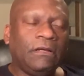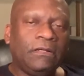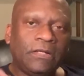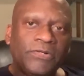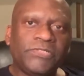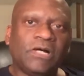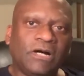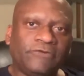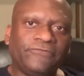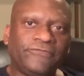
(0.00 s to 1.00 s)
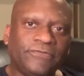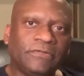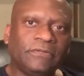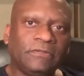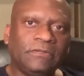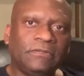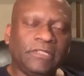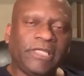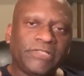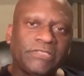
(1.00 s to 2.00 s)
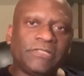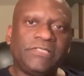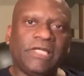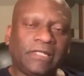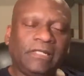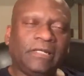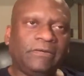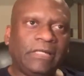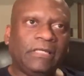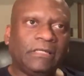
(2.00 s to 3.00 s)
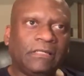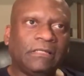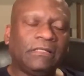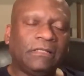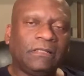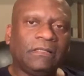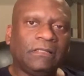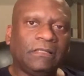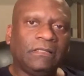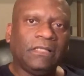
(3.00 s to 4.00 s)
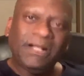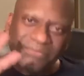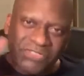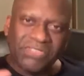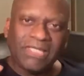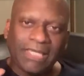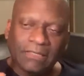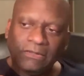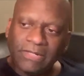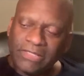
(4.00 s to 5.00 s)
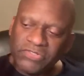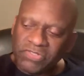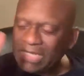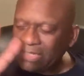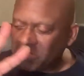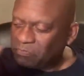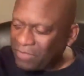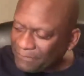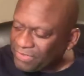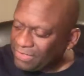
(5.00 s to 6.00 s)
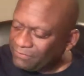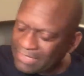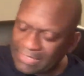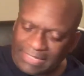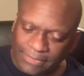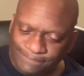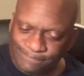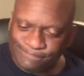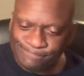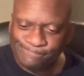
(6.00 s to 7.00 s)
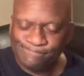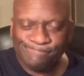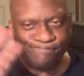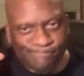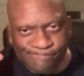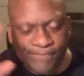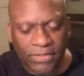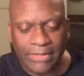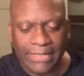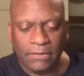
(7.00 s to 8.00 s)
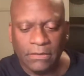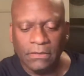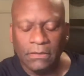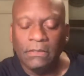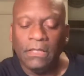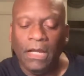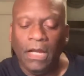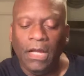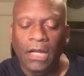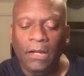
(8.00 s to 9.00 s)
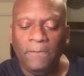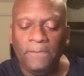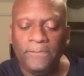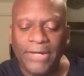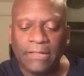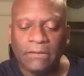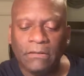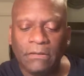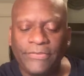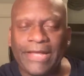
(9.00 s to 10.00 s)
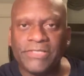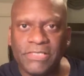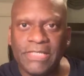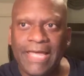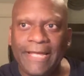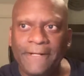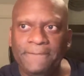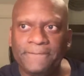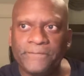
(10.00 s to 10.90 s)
goes off against our secondary. I'm just saying, all right? They just, just popped into my head, all right? Um, but that said,